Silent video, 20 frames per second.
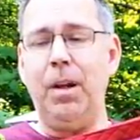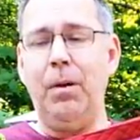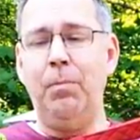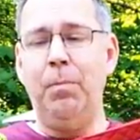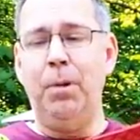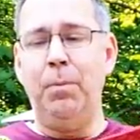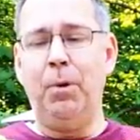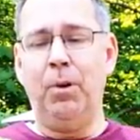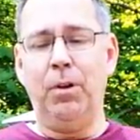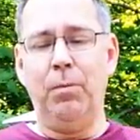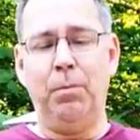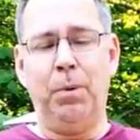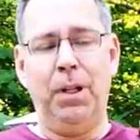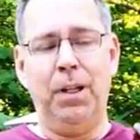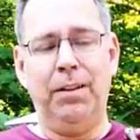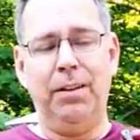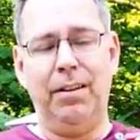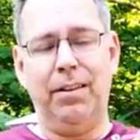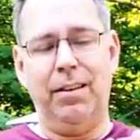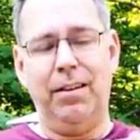people
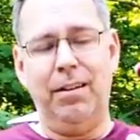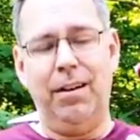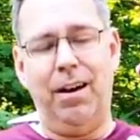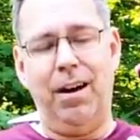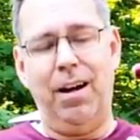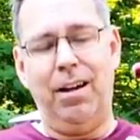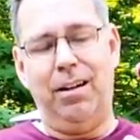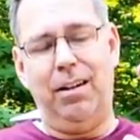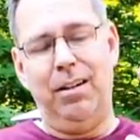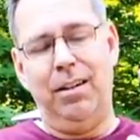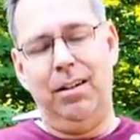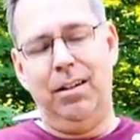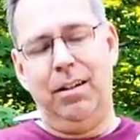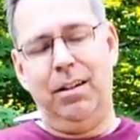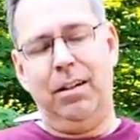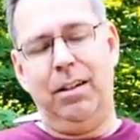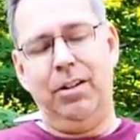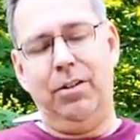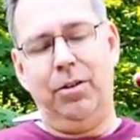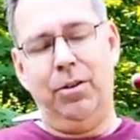complain that the knot
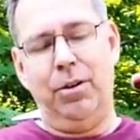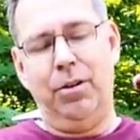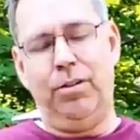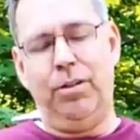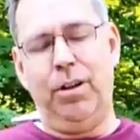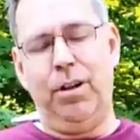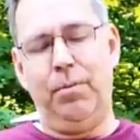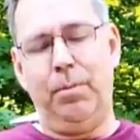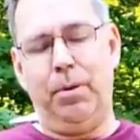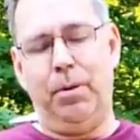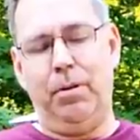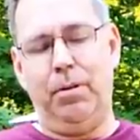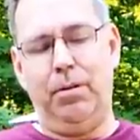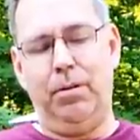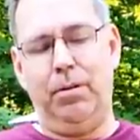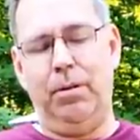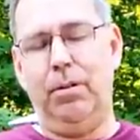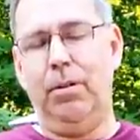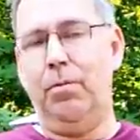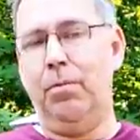gets hooked up
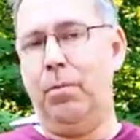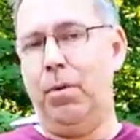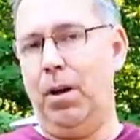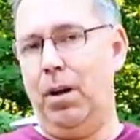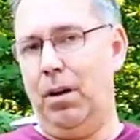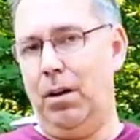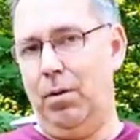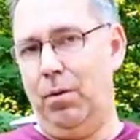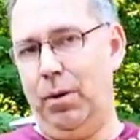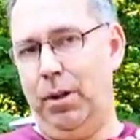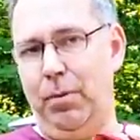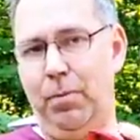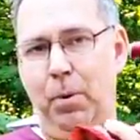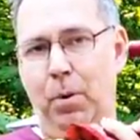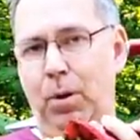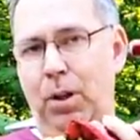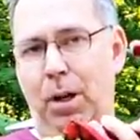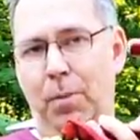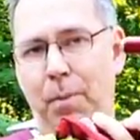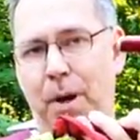uh, when you're
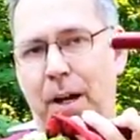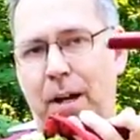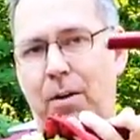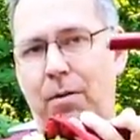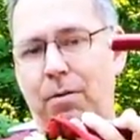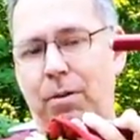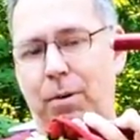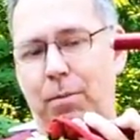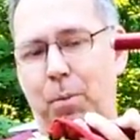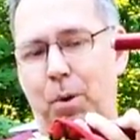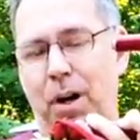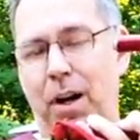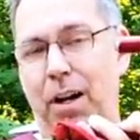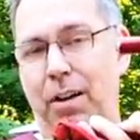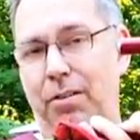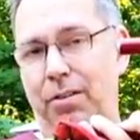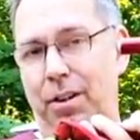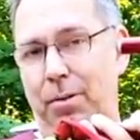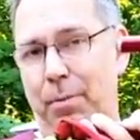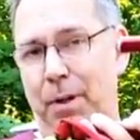pulling it back over the
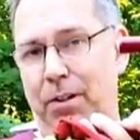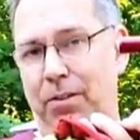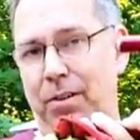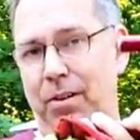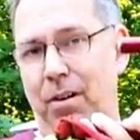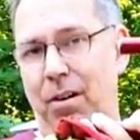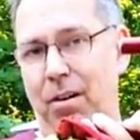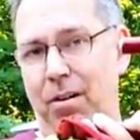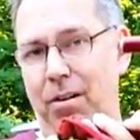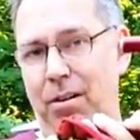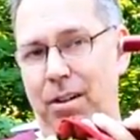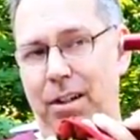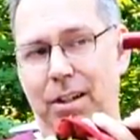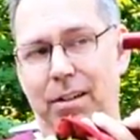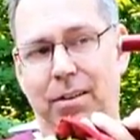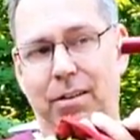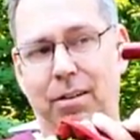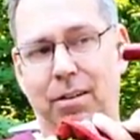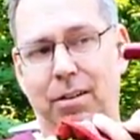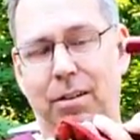branch, and it makes it harder to
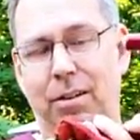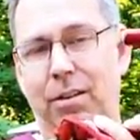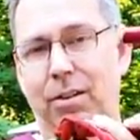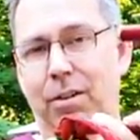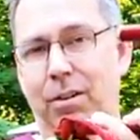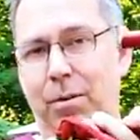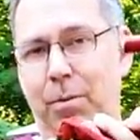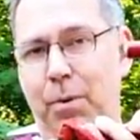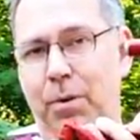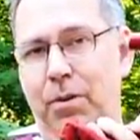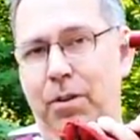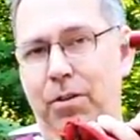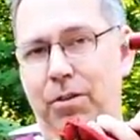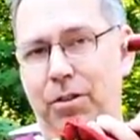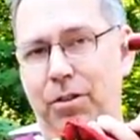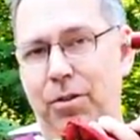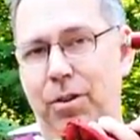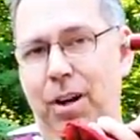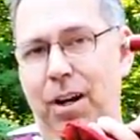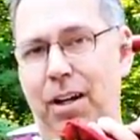get the, the hook
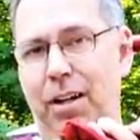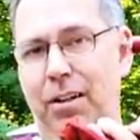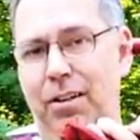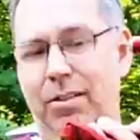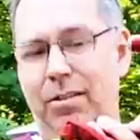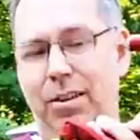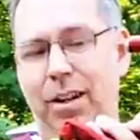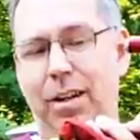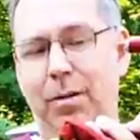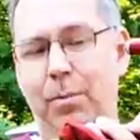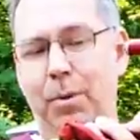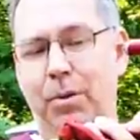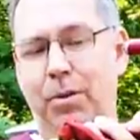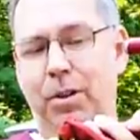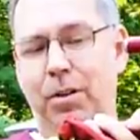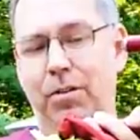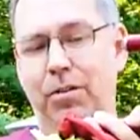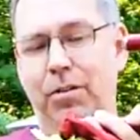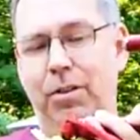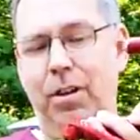position right and stay in
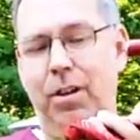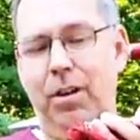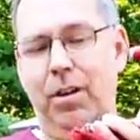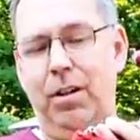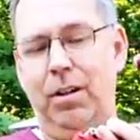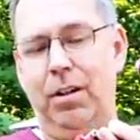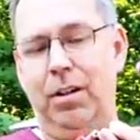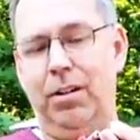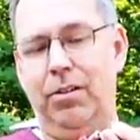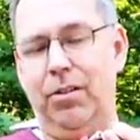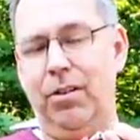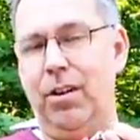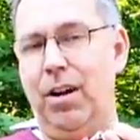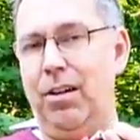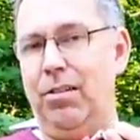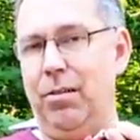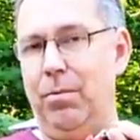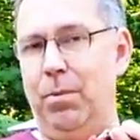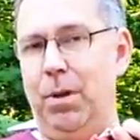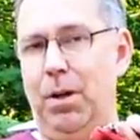position, because the
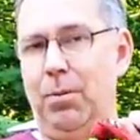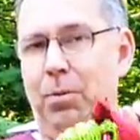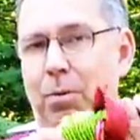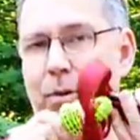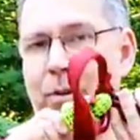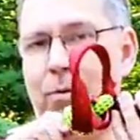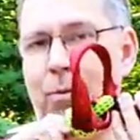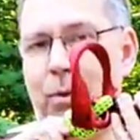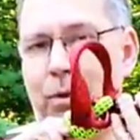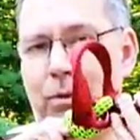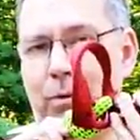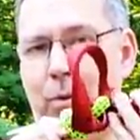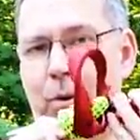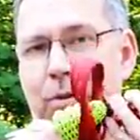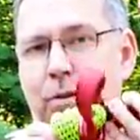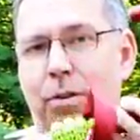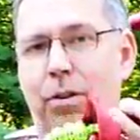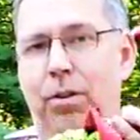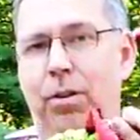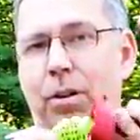knot sometimes will, will
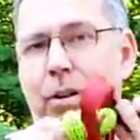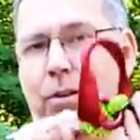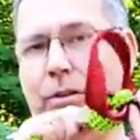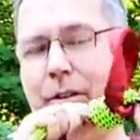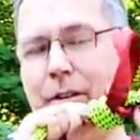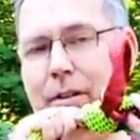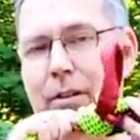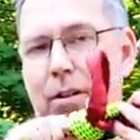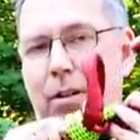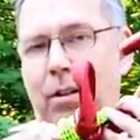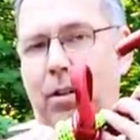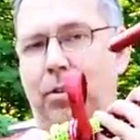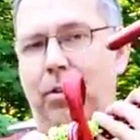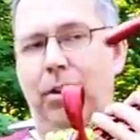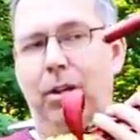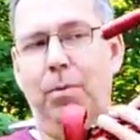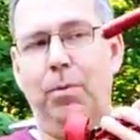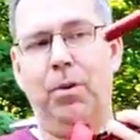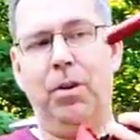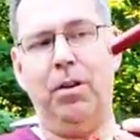twist the hook as it, as it
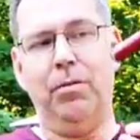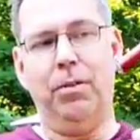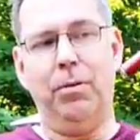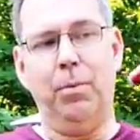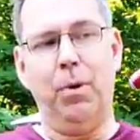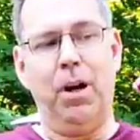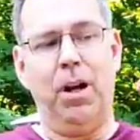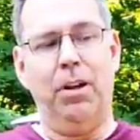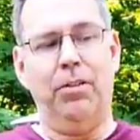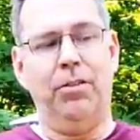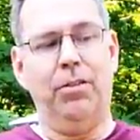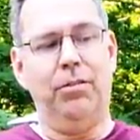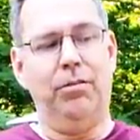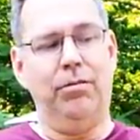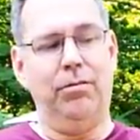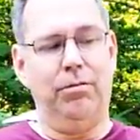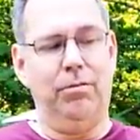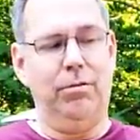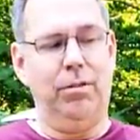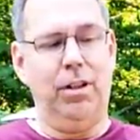comes off the branch and
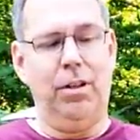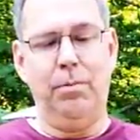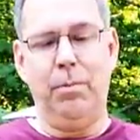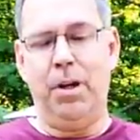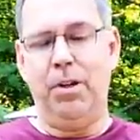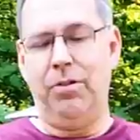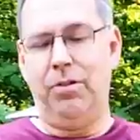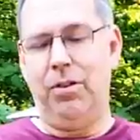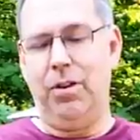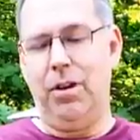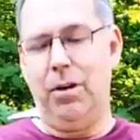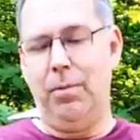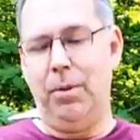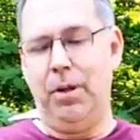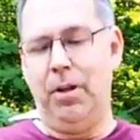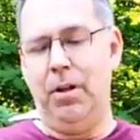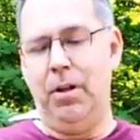and mess you up.